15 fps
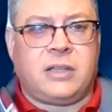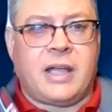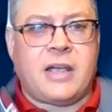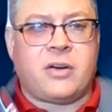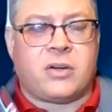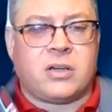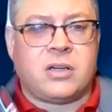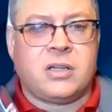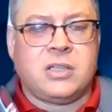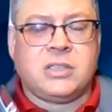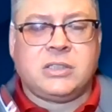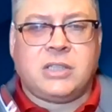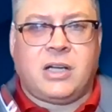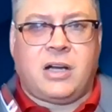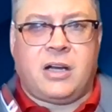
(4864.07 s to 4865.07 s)
later
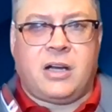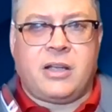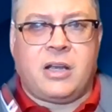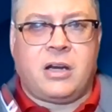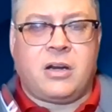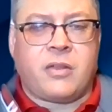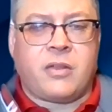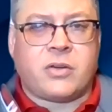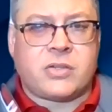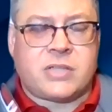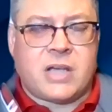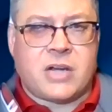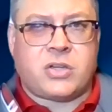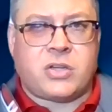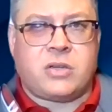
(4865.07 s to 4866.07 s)
uh, in another
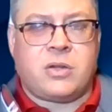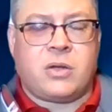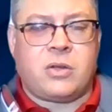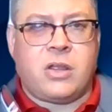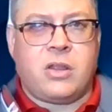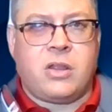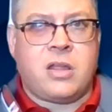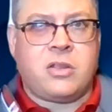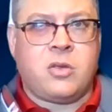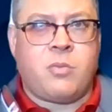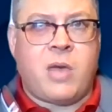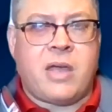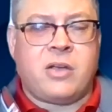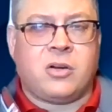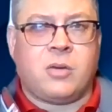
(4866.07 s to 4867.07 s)
session that that you
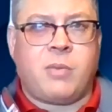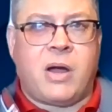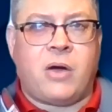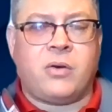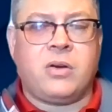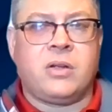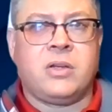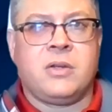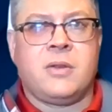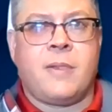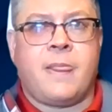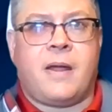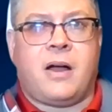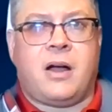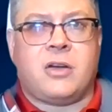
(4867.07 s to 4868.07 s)
may hear about
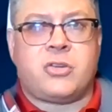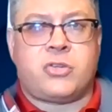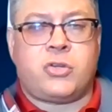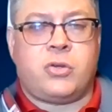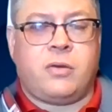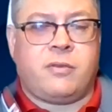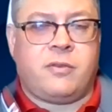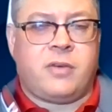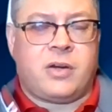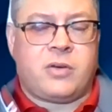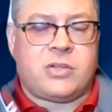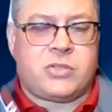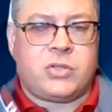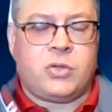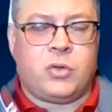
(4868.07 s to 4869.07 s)
uh,
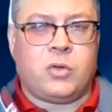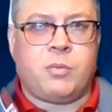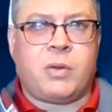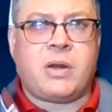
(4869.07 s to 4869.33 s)
very soon.